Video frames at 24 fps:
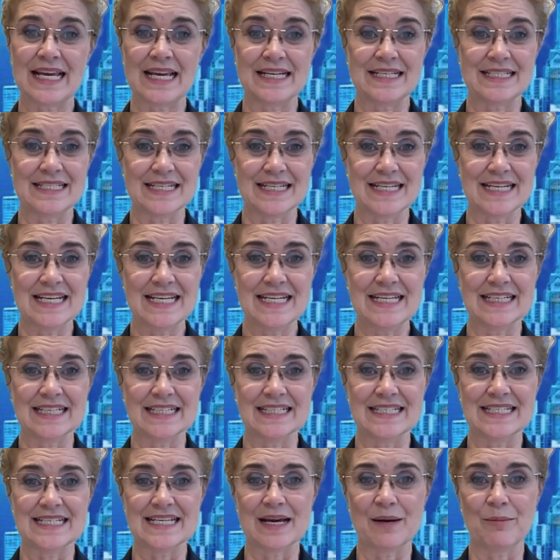and
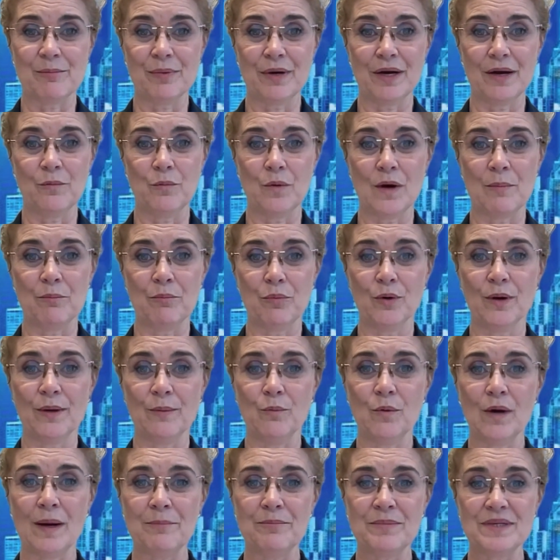Dunedin down by
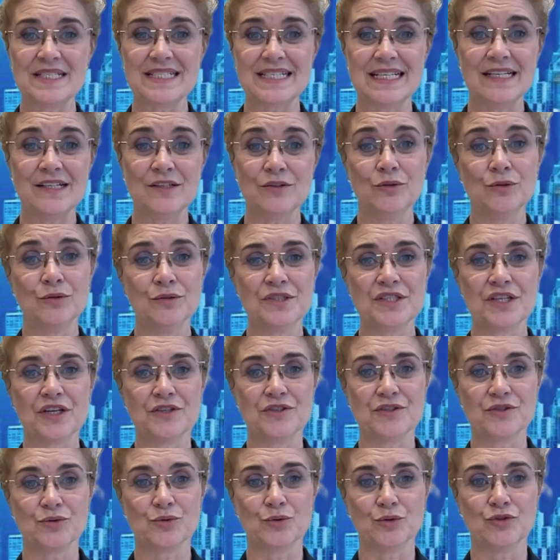1.1%, also
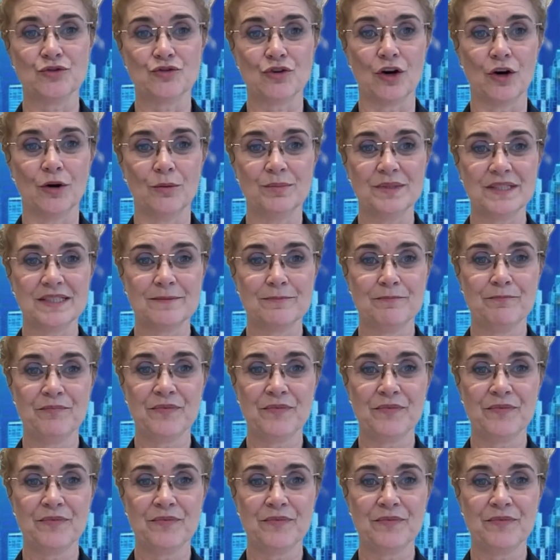saw drops.